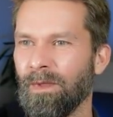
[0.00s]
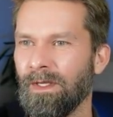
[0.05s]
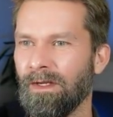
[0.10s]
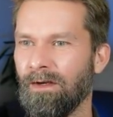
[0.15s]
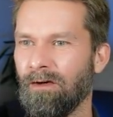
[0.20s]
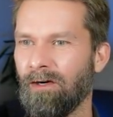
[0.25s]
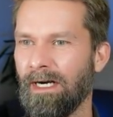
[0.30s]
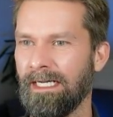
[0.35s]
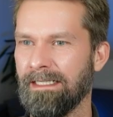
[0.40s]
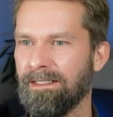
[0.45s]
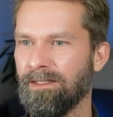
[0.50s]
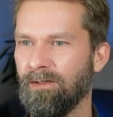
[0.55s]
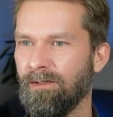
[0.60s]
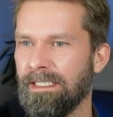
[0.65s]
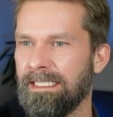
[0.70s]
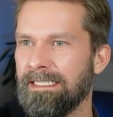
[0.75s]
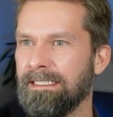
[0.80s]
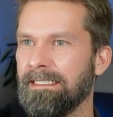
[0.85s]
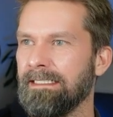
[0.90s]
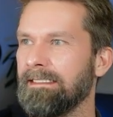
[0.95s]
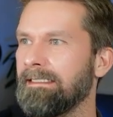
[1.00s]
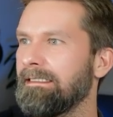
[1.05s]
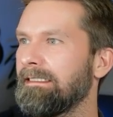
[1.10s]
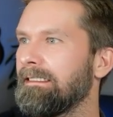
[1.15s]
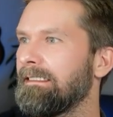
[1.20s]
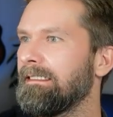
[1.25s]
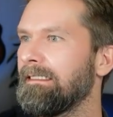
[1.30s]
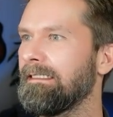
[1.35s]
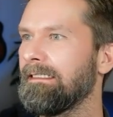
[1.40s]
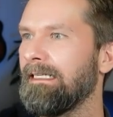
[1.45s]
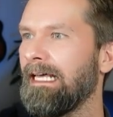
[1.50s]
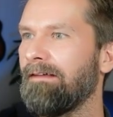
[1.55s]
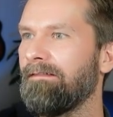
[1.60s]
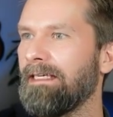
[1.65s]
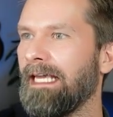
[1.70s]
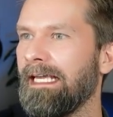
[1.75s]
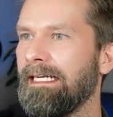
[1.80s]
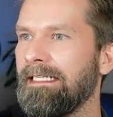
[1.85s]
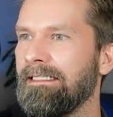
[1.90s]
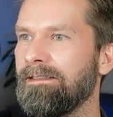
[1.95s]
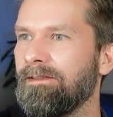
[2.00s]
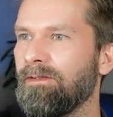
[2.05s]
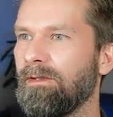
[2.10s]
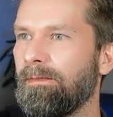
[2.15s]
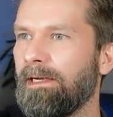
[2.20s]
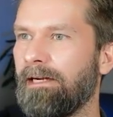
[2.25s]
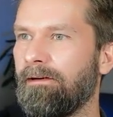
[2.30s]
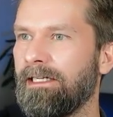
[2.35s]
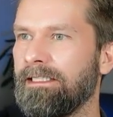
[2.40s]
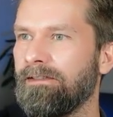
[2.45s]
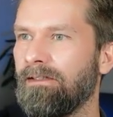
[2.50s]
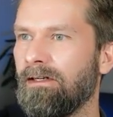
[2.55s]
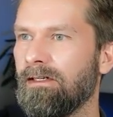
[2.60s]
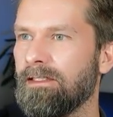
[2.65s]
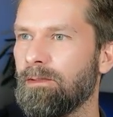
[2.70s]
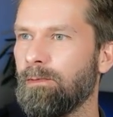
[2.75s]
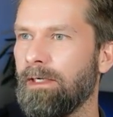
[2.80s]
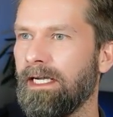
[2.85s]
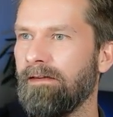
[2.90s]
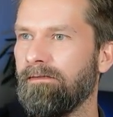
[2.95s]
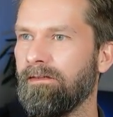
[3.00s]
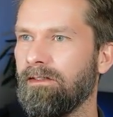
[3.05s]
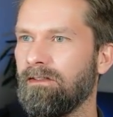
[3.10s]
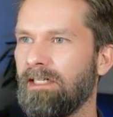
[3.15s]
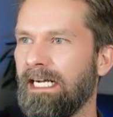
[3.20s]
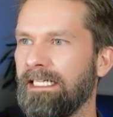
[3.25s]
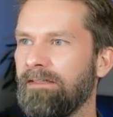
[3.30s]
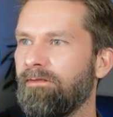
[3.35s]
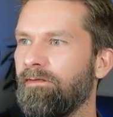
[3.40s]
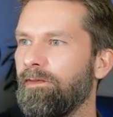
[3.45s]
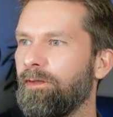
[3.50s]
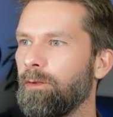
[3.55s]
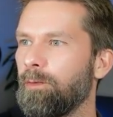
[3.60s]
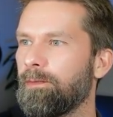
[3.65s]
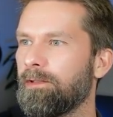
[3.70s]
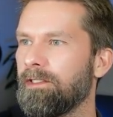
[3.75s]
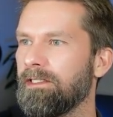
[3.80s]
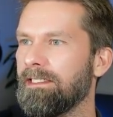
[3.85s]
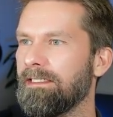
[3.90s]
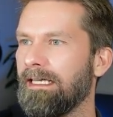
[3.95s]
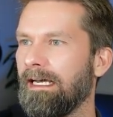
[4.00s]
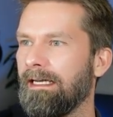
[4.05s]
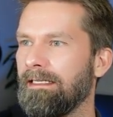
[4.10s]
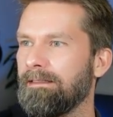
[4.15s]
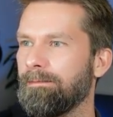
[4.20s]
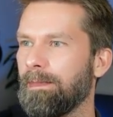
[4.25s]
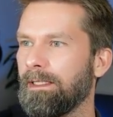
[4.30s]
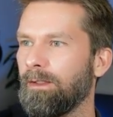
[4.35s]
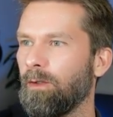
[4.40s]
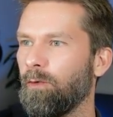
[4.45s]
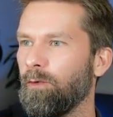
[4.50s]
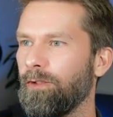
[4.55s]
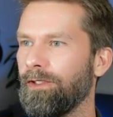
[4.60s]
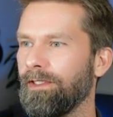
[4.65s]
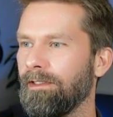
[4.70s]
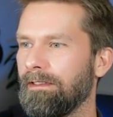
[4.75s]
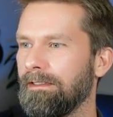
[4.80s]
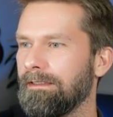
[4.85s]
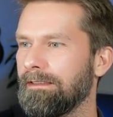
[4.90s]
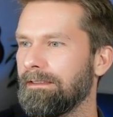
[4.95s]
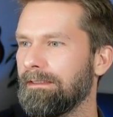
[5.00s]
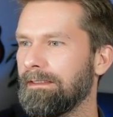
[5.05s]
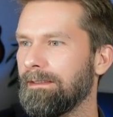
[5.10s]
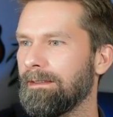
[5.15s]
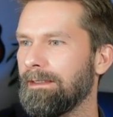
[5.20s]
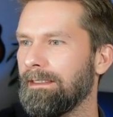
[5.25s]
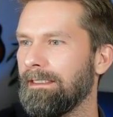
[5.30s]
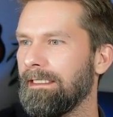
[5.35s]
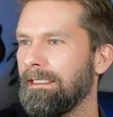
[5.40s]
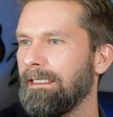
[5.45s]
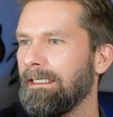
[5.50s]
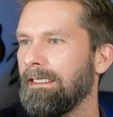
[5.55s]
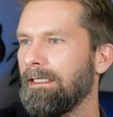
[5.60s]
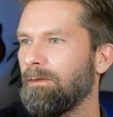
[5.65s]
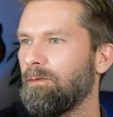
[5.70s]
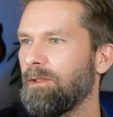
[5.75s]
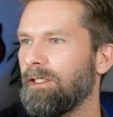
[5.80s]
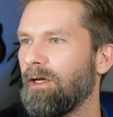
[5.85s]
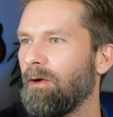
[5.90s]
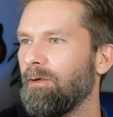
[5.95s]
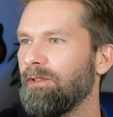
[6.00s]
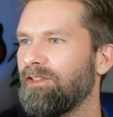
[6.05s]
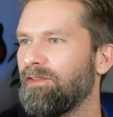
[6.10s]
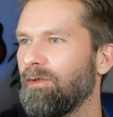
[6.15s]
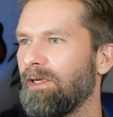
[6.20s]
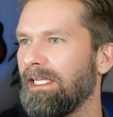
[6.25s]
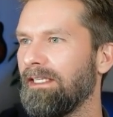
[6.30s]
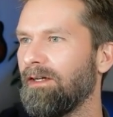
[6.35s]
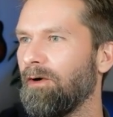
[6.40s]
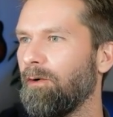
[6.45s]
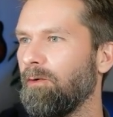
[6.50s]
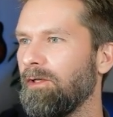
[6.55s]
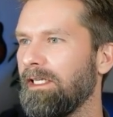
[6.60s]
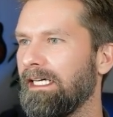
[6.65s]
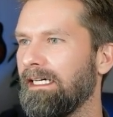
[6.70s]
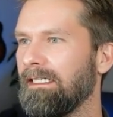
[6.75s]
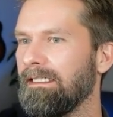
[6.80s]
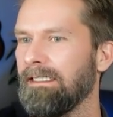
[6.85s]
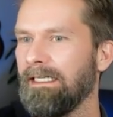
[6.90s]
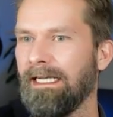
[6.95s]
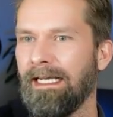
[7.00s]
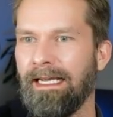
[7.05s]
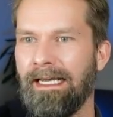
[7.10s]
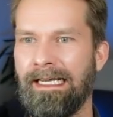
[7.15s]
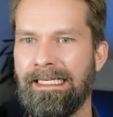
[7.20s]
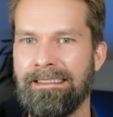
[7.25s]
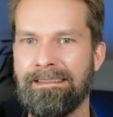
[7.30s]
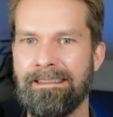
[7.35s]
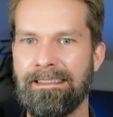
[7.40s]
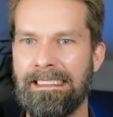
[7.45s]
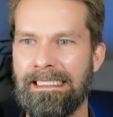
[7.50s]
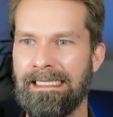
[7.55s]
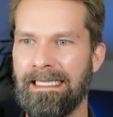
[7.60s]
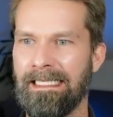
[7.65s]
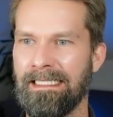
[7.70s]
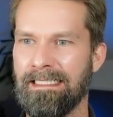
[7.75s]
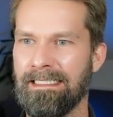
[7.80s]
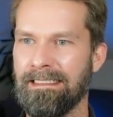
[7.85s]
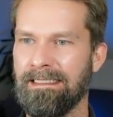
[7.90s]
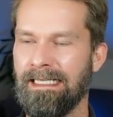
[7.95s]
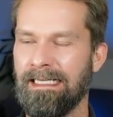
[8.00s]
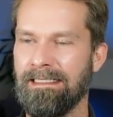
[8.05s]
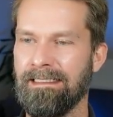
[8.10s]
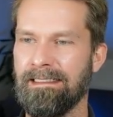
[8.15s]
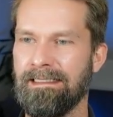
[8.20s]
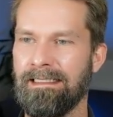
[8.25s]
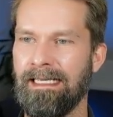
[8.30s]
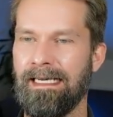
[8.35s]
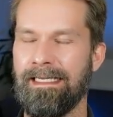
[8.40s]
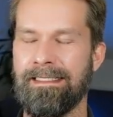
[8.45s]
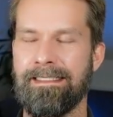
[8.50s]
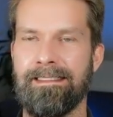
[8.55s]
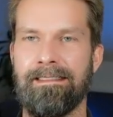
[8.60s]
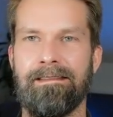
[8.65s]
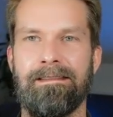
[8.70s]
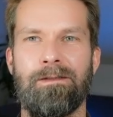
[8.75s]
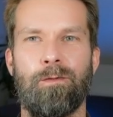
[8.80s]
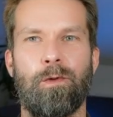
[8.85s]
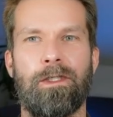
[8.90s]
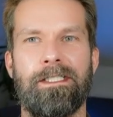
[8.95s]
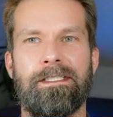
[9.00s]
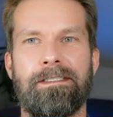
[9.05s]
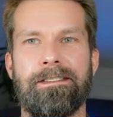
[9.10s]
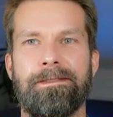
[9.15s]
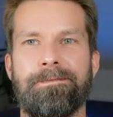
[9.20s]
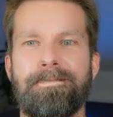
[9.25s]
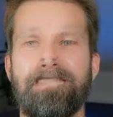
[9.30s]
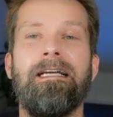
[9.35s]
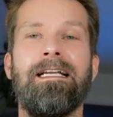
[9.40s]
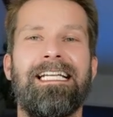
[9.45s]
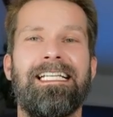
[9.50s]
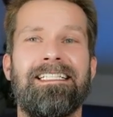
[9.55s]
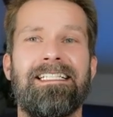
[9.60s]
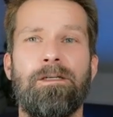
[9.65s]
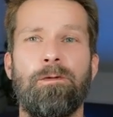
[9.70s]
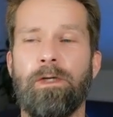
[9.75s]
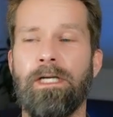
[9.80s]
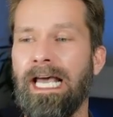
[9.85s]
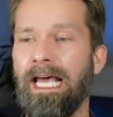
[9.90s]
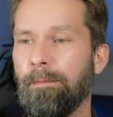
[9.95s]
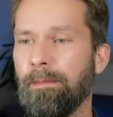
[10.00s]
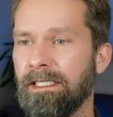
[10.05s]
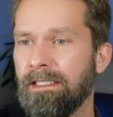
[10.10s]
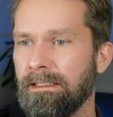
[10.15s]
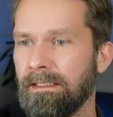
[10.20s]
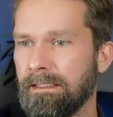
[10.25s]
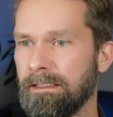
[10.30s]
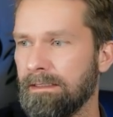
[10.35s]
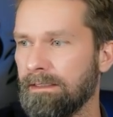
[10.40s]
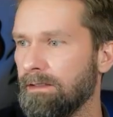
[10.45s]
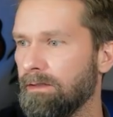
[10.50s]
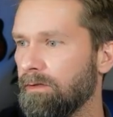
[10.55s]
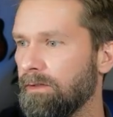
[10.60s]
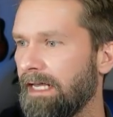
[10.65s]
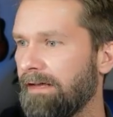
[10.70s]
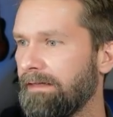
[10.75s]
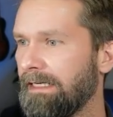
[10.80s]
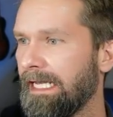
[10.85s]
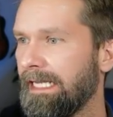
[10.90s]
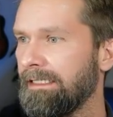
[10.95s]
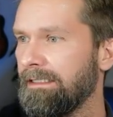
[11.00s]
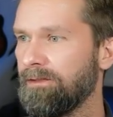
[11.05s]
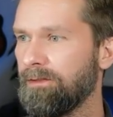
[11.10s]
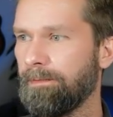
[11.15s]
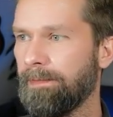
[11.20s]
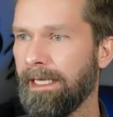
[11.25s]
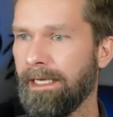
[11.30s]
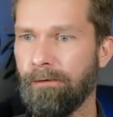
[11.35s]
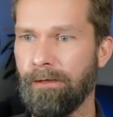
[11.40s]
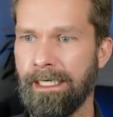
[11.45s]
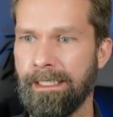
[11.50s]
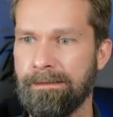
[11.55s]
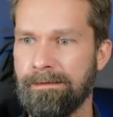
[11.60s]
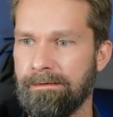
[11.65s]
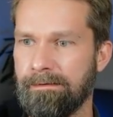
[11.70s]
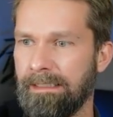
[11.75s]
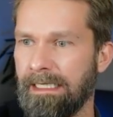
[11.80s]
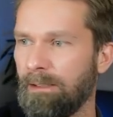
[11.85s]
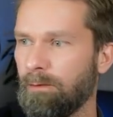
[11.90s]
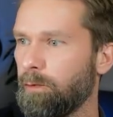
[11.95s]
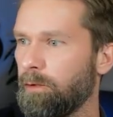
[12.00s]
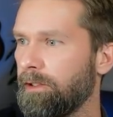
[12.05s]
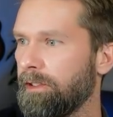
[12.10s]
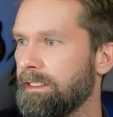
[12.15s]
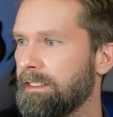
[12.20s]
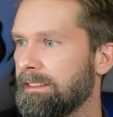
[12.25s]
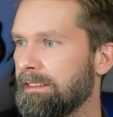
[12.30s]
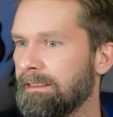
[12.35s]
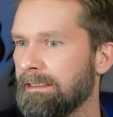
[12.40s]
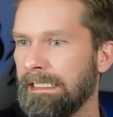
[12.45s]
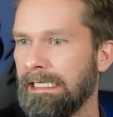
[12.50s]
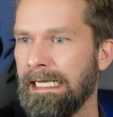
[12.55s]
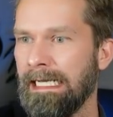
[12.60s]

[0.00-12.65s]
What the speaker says: All right, so it's navigating to the Playwright docs. We have the right viewport size, but we're going to Algolia, and this test case didn't work. Let's see what happened. So navigating to Playwright, that works.